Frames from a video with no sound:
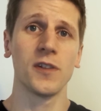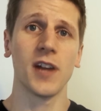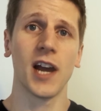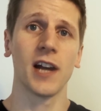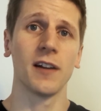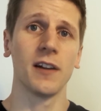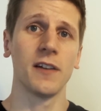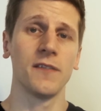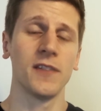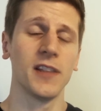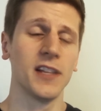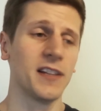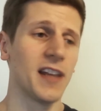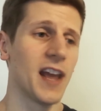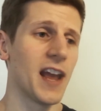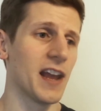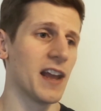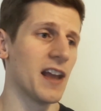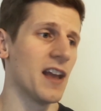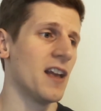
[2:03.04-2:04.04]
diary for the
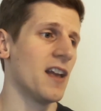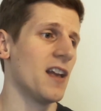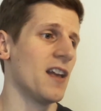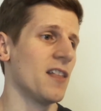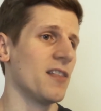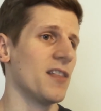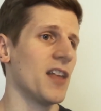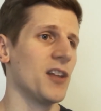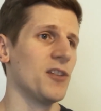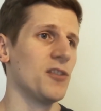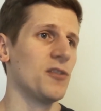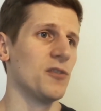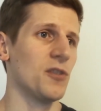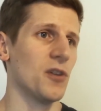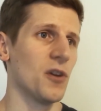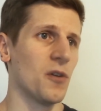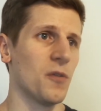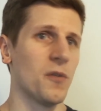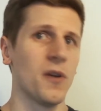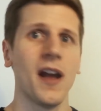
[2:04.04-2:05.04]
day. Then you
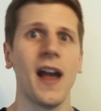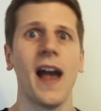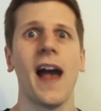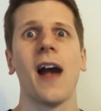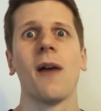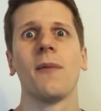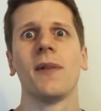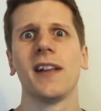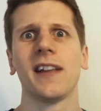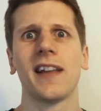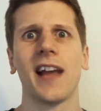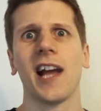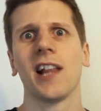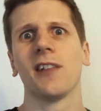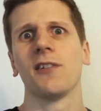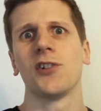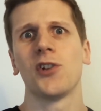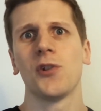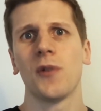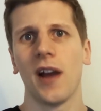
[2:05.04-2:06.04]
know how many
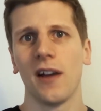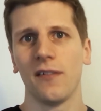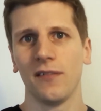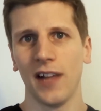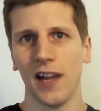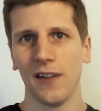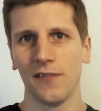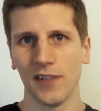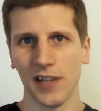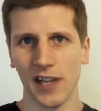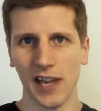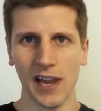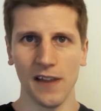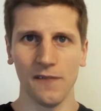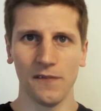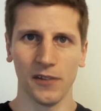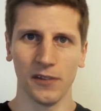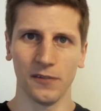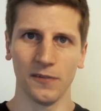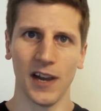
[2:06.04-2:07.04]
calories you have left to eat
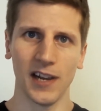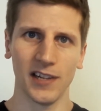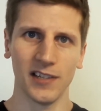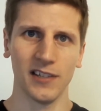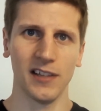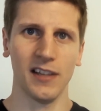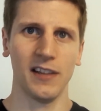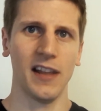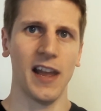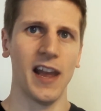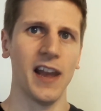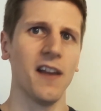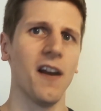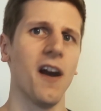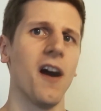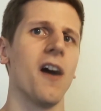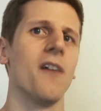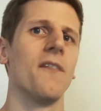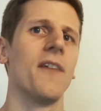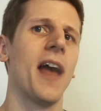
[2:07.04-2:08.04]
for the rest of the day
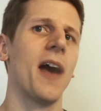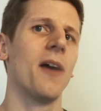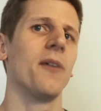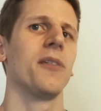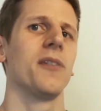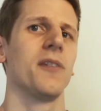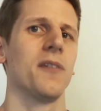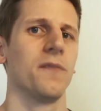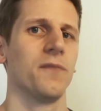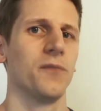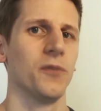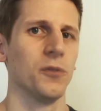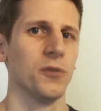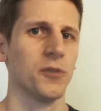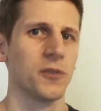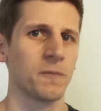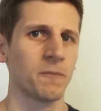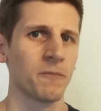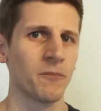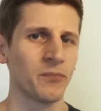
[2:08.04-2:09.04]
of healthier
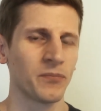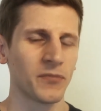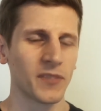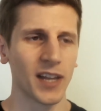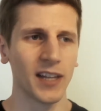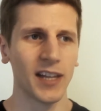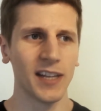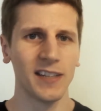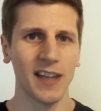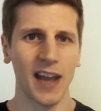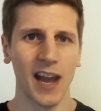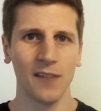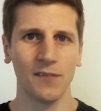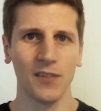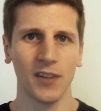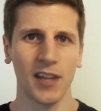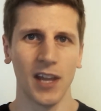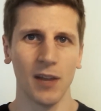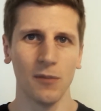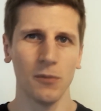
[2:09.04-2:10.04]
foods. I like to
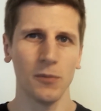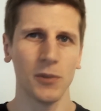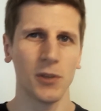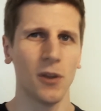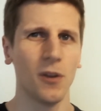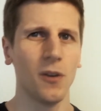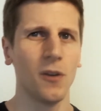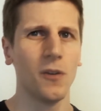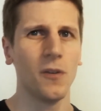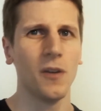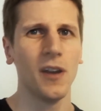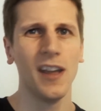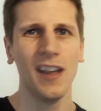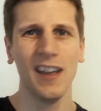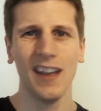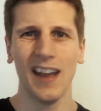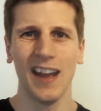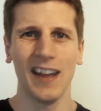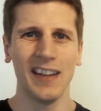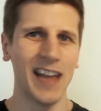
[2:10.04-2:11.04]
advocate what we call
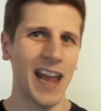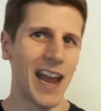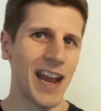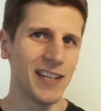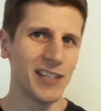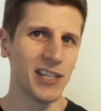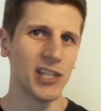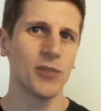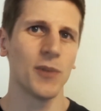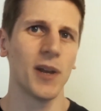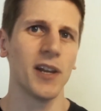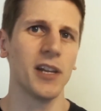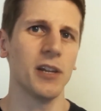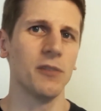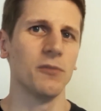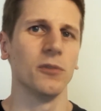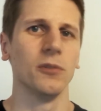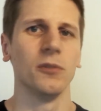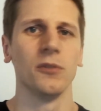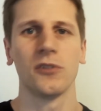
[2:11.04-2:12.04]
an 80-20
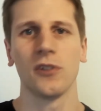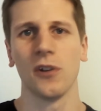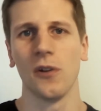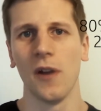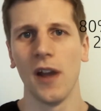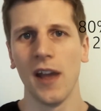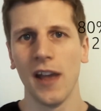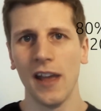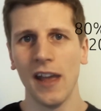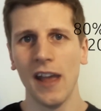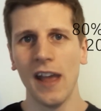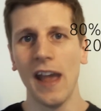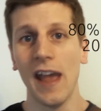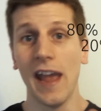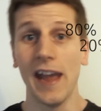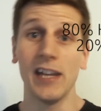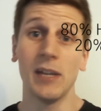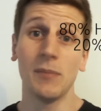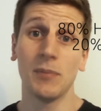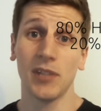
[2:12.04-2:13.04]
rule. So
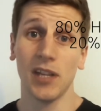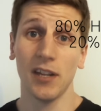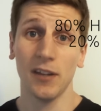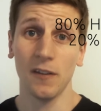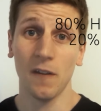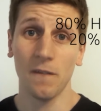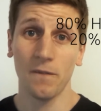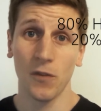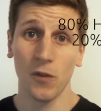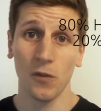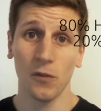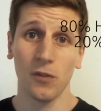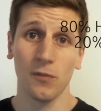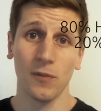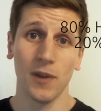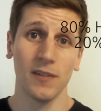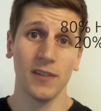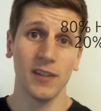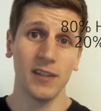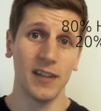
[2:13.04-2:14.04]
80% of your food
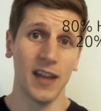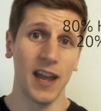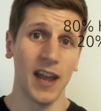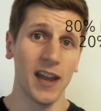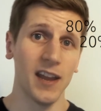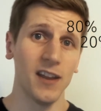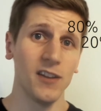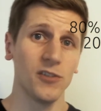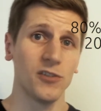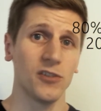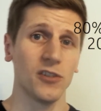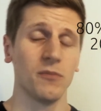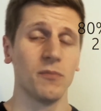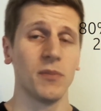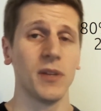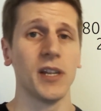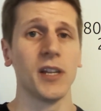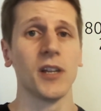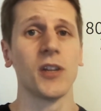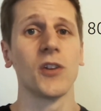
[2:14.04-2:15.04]
throughout the day should
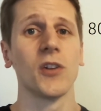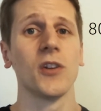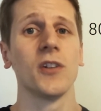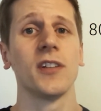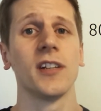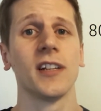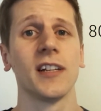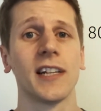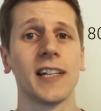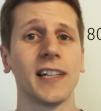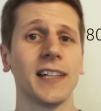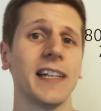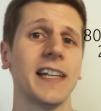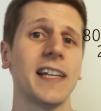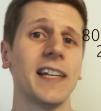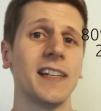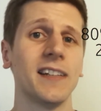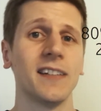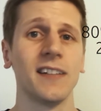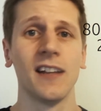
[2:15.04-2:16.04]
be good,
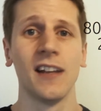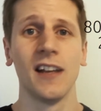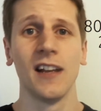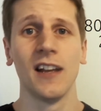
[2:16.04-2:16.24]
clean,